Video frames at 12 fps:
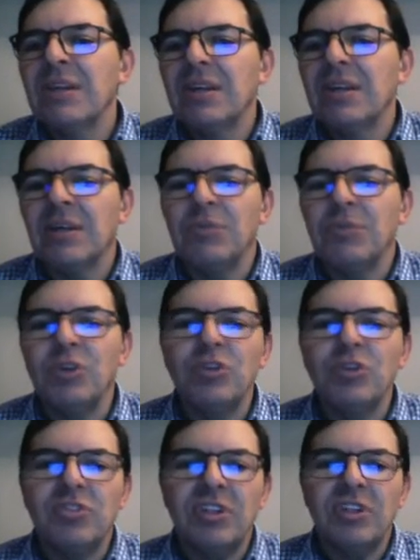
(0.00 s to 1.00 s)

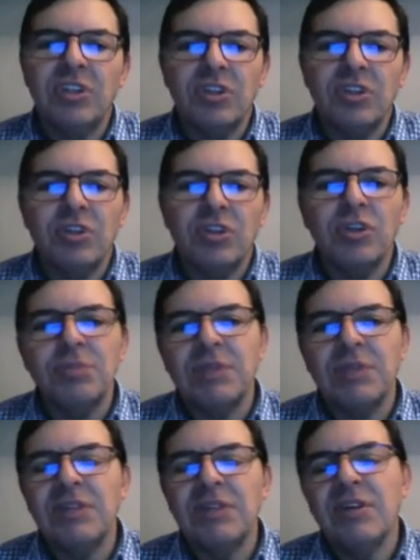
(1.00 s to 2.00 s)

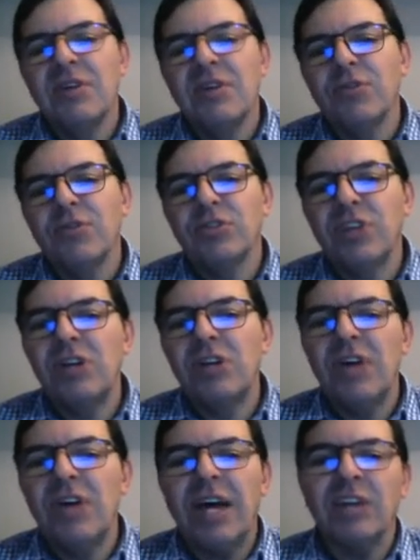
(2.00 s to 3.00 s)
Udemy for
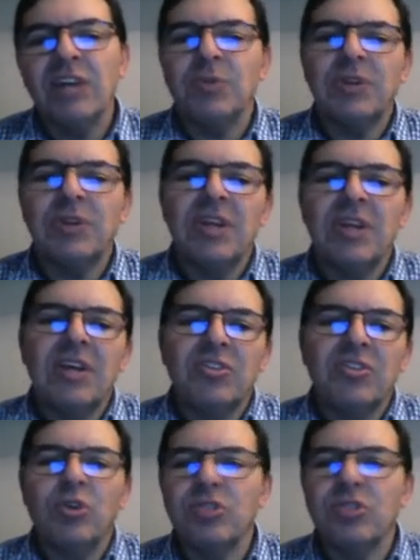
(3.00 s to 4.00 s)
solo ads, but
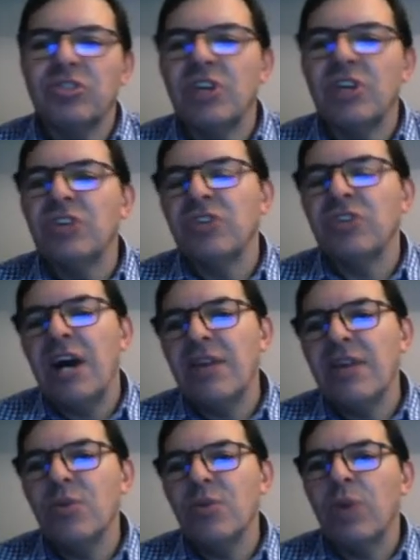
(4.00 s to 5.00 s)
she also shows you
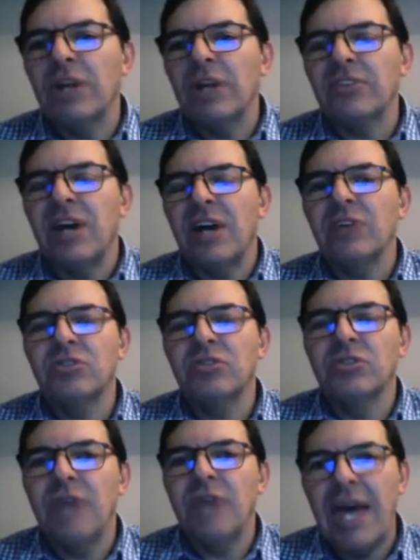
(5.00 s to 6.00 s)
other ways how
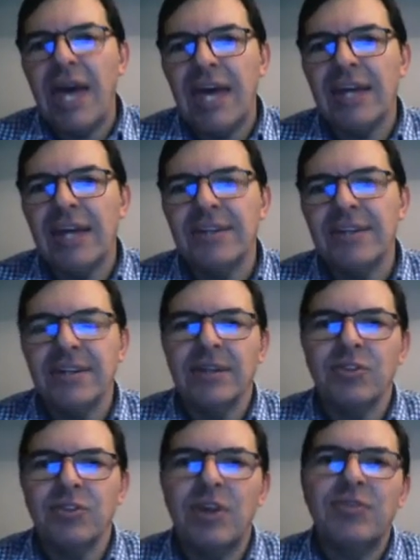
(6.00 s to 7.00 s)
to add
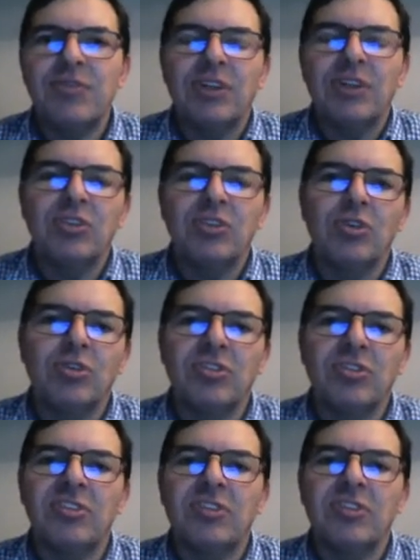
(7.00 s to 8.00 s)
traffic to your
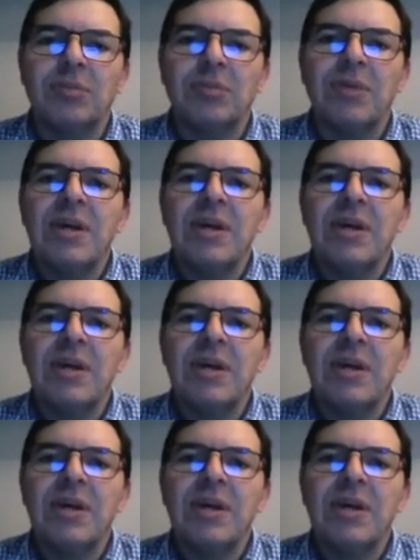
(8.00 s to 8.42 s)
system.